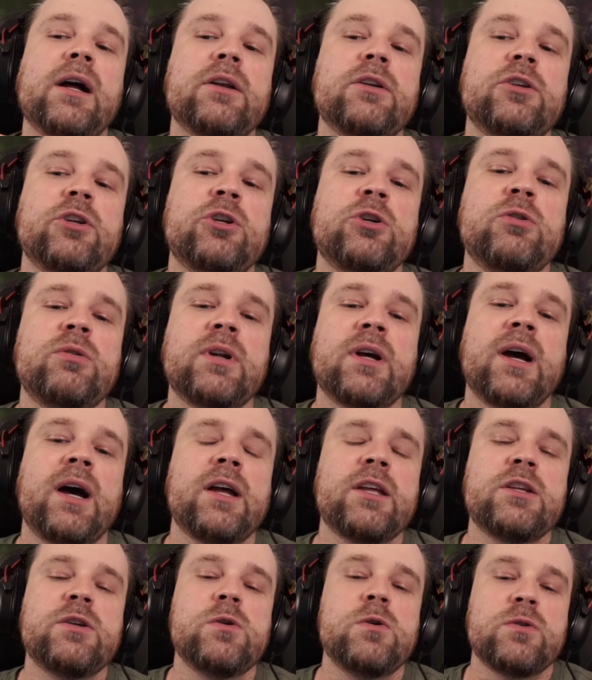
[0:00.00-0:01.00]
Do
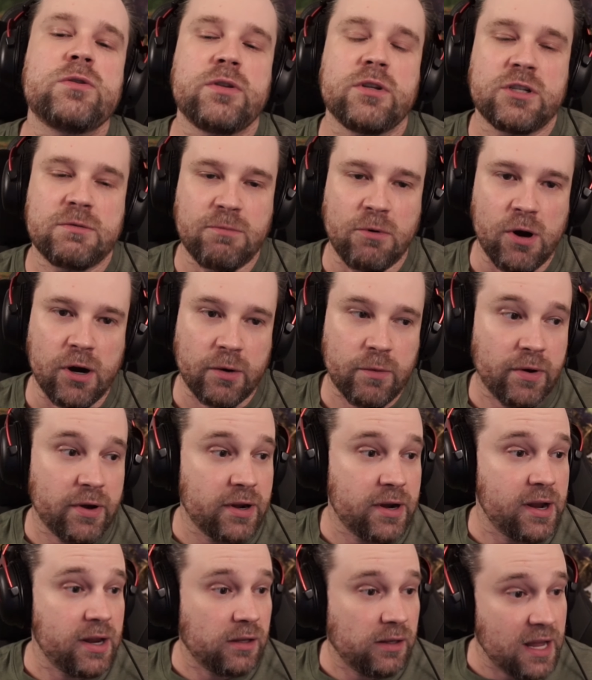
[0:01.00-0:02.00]
not use the spark. We're
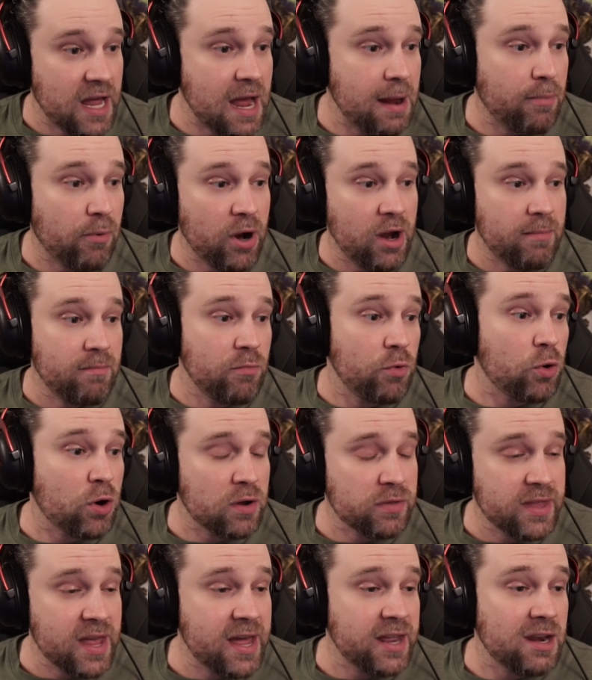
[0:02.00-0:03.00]
going to elaborate more
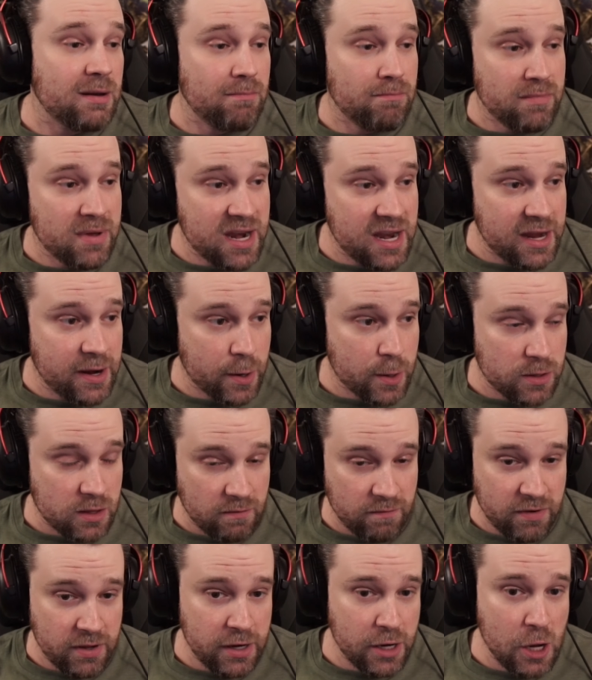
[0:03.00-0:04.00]
on that in a minute here in the
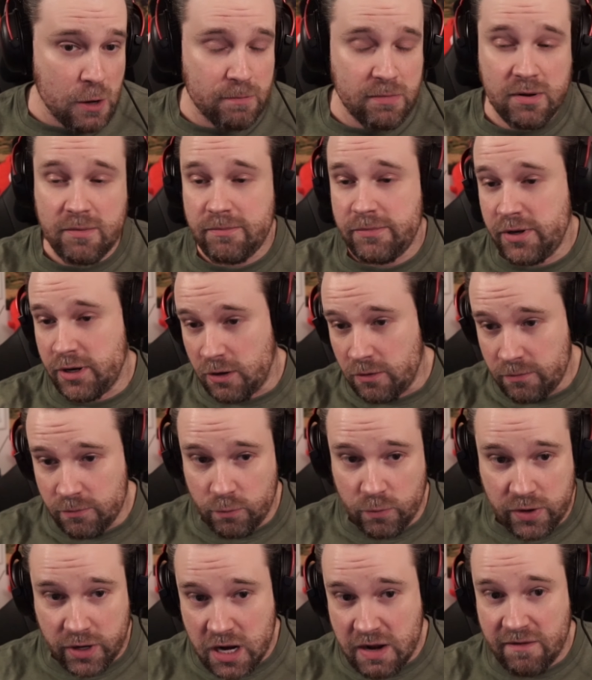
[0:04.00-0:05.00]
video, but want
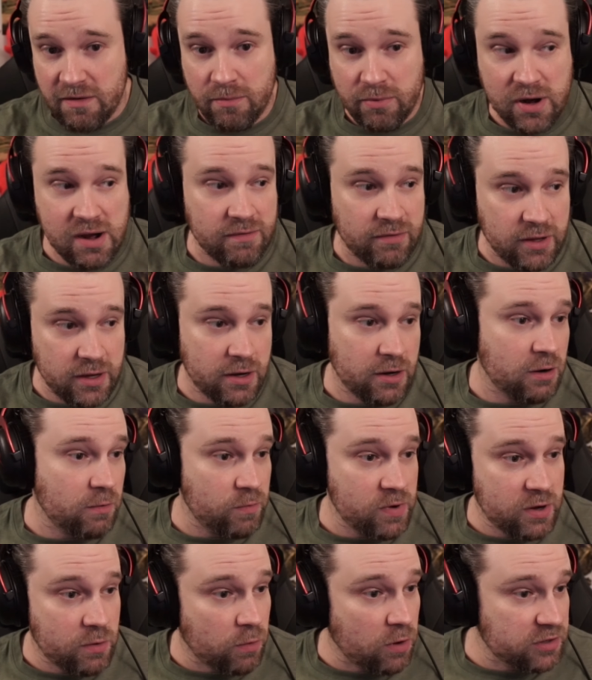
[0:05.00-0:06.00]
to cover briefly here
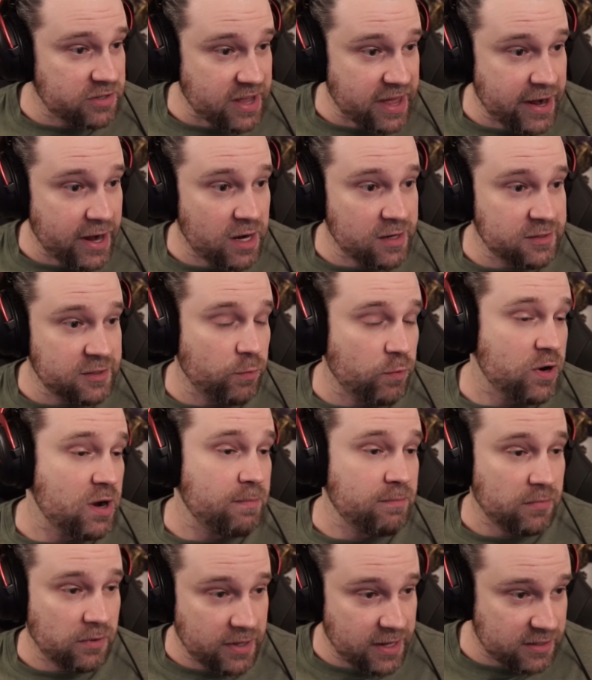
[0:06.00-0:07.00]
weak course add-ons. You want
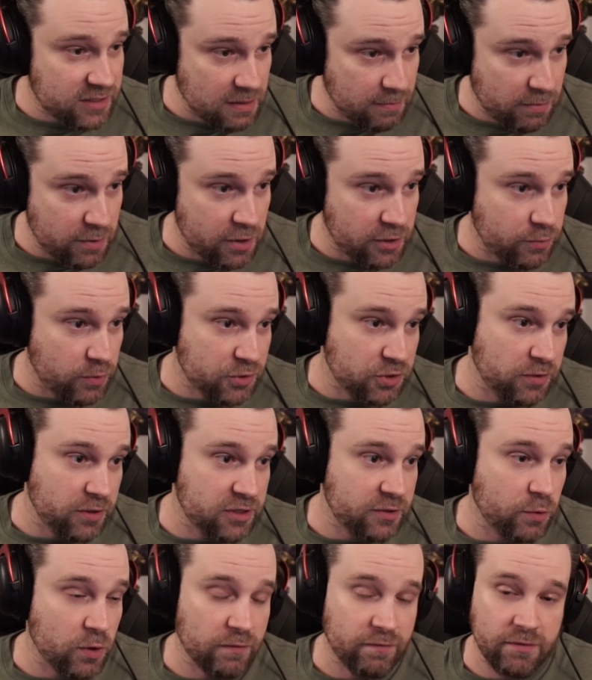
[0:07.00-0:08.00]
them, links down below, Twitch and
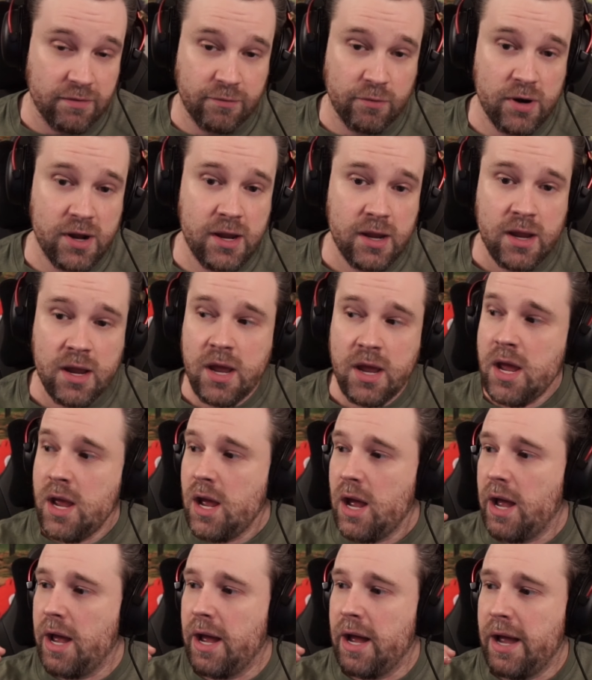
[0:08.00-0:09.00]
Discord for free.
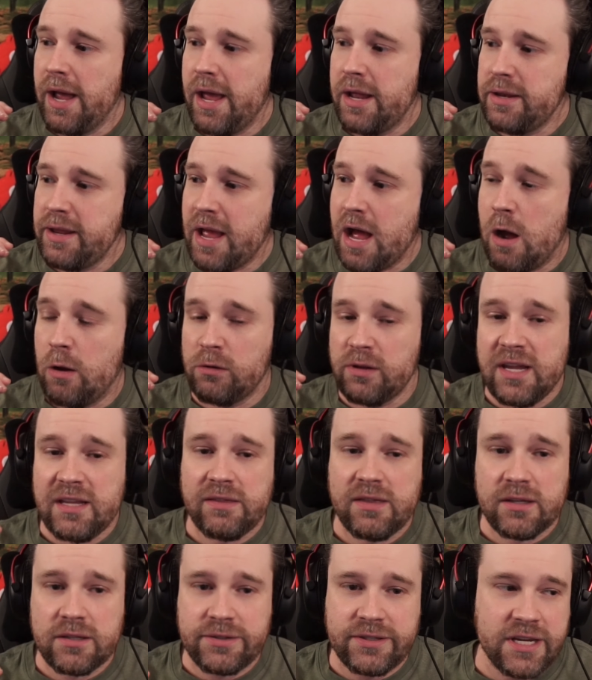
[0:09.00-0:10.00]
And yeah, I'll link
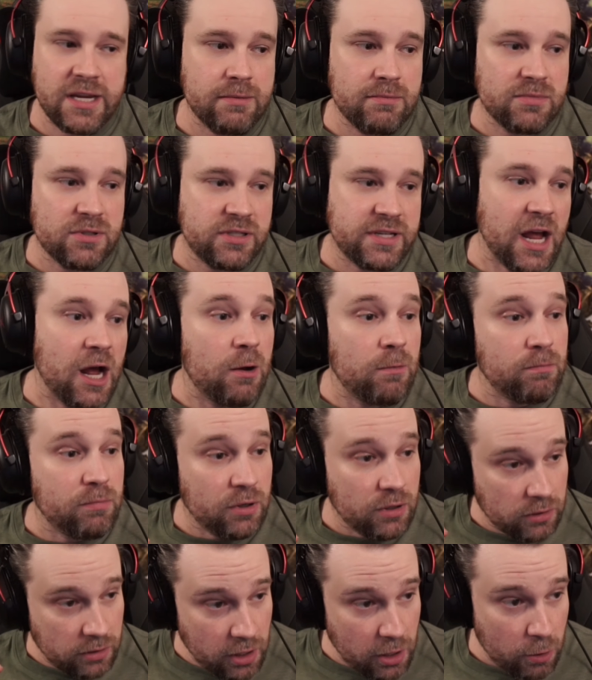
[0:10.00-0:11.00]
the sims down
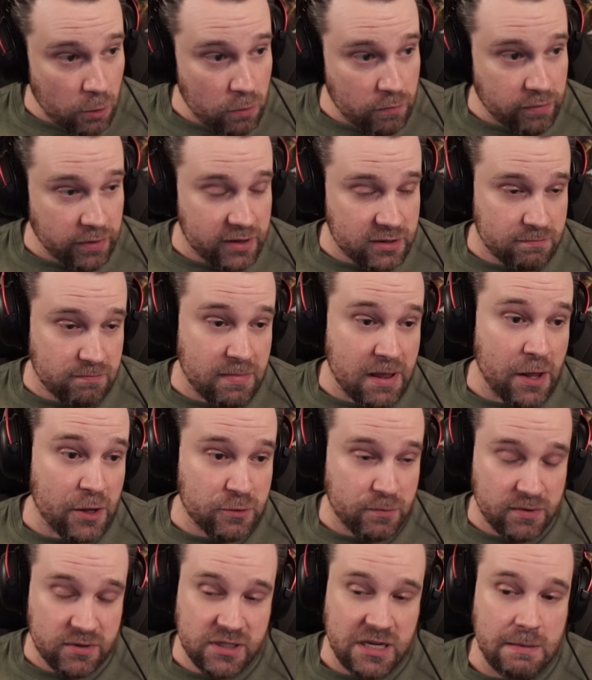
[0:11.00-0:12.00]
below for these
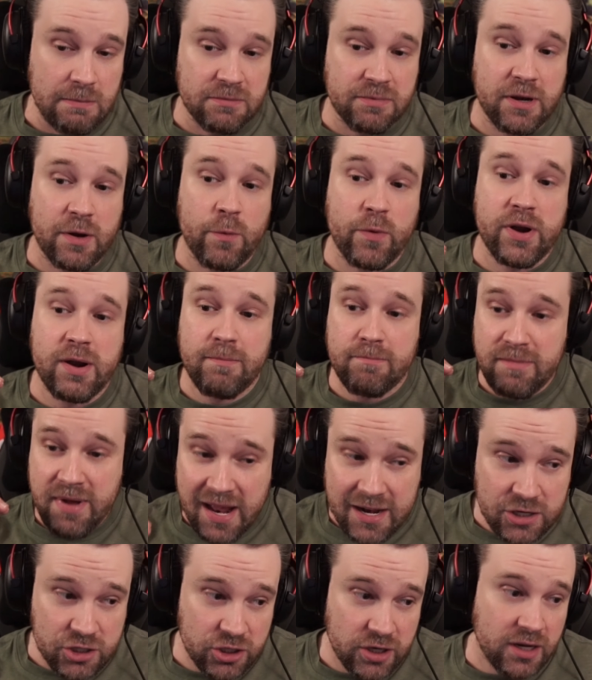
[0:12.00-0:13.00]
embellishment sims, but I want to
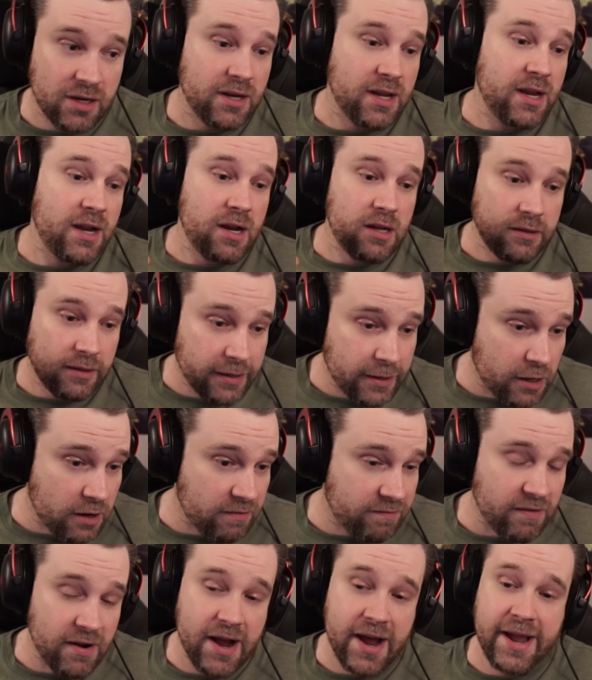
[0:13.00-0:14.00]
mention and
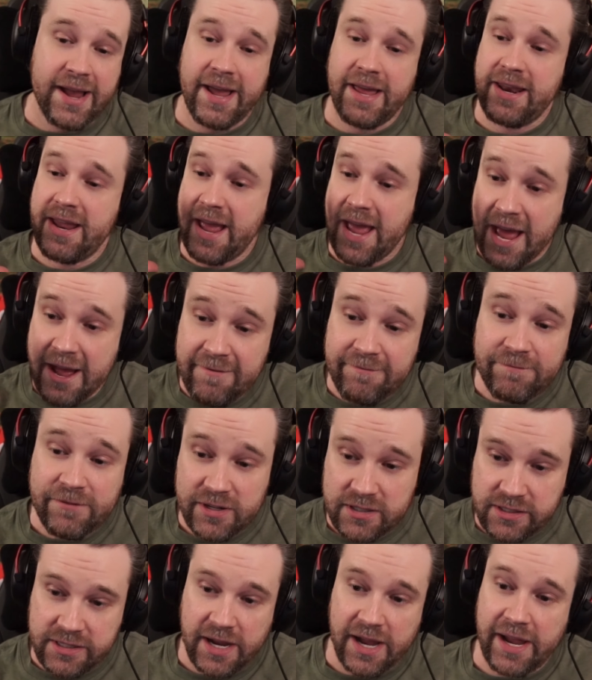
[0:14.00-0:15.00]
clarify and
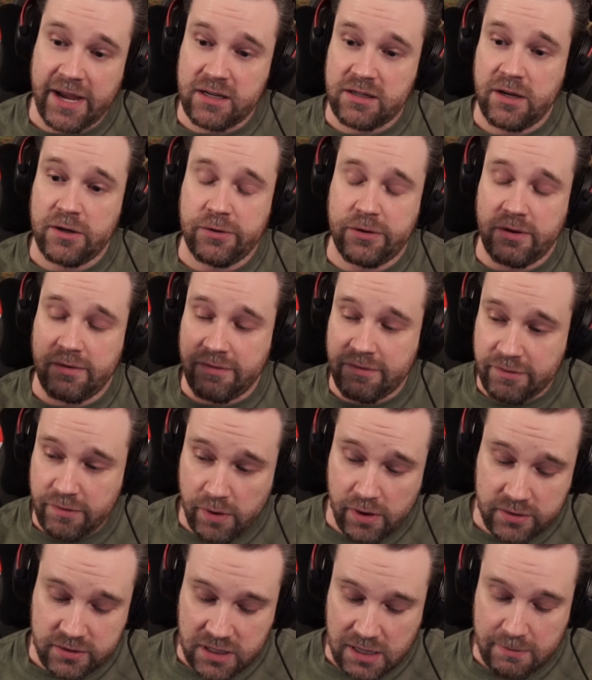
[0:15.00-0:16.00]
emphasize these are the
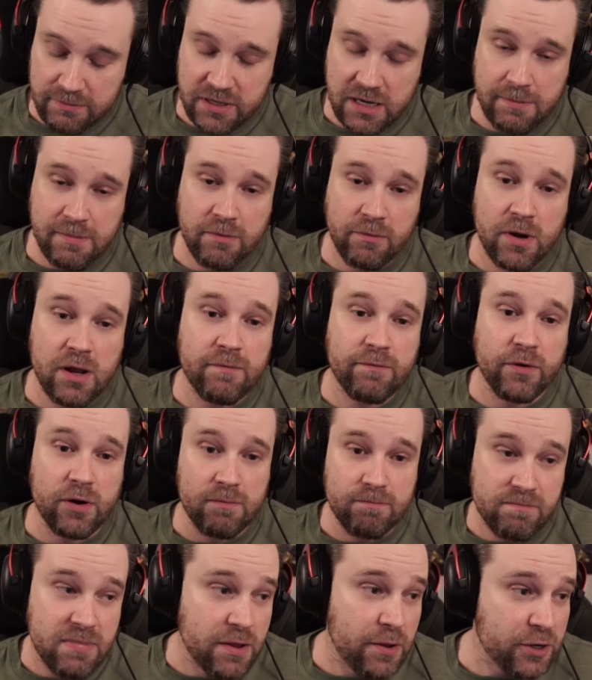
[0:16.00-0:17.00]
first sims that have been run for
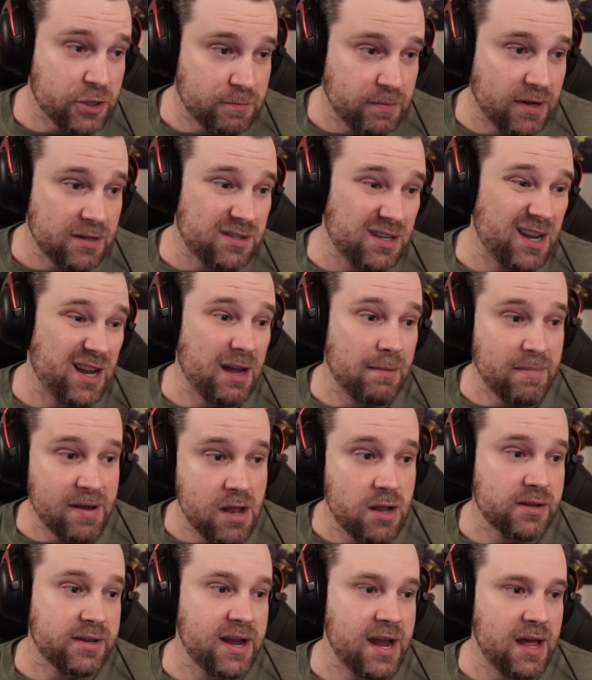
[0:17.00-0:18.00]
embellishments.
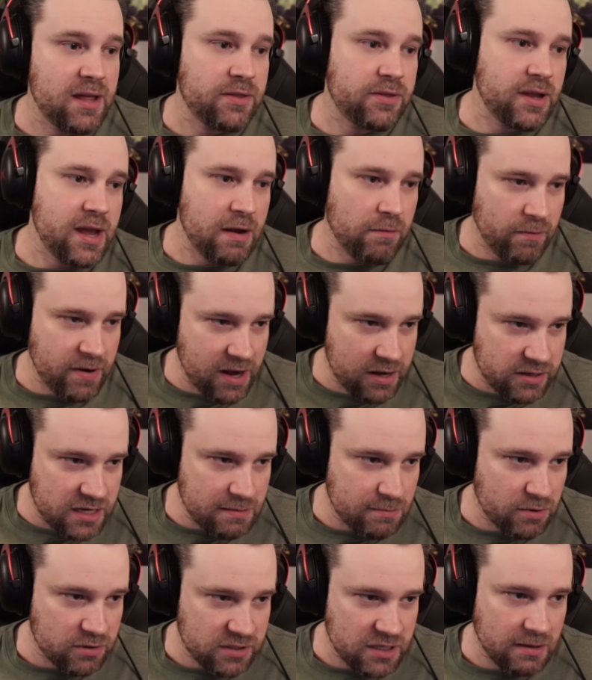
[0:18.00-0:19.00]
Malakath ran
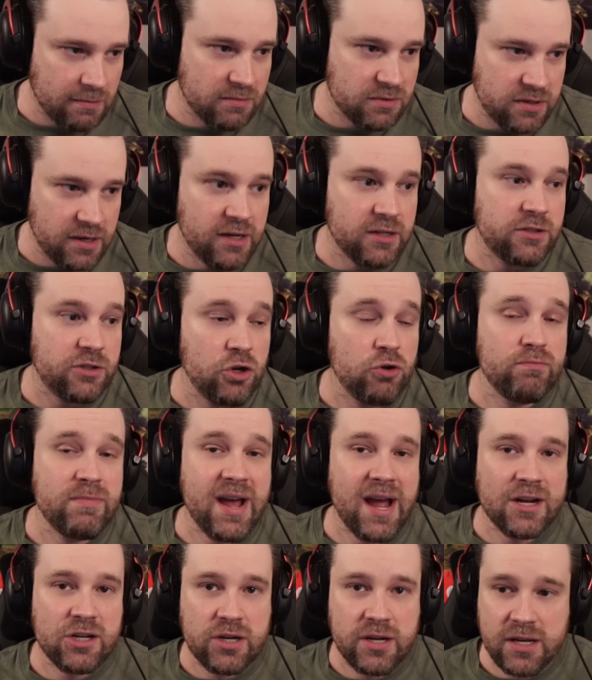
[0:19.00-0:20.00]
demo sims. These do
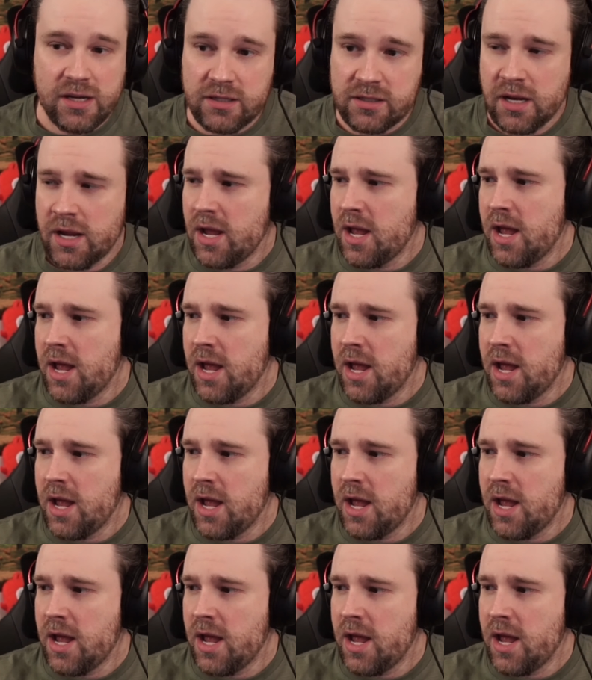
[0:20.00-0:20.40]
match his.